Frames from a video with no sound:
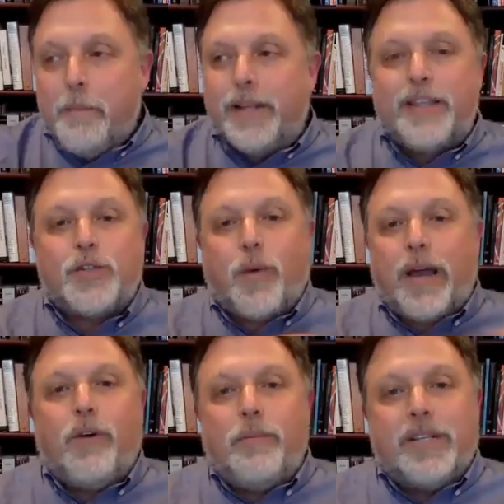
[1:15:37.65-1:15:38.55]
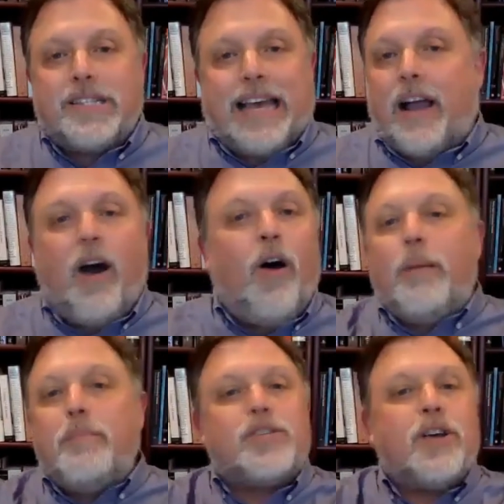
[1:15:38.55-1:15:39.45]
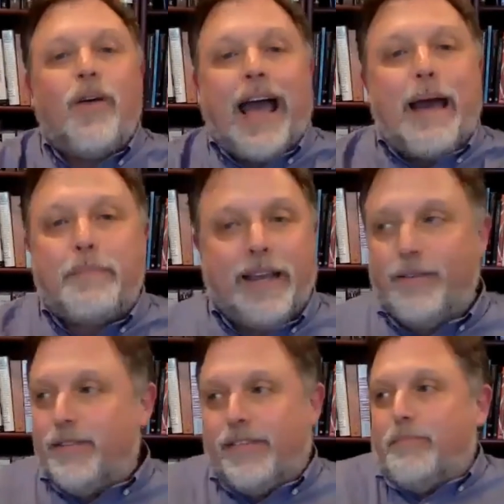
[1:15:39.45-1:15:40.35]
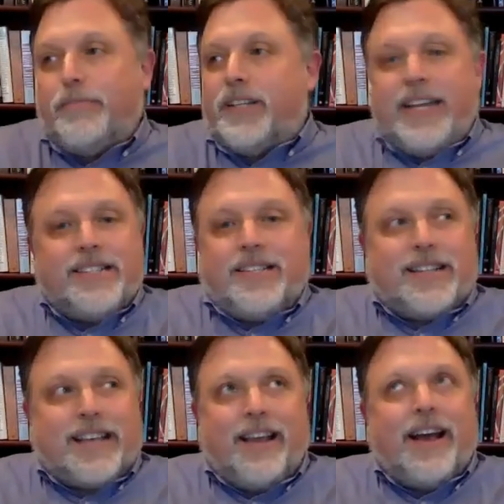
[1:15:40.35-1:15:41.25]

but this white woman's like, "Oh, I'm so happy," and Denise is like,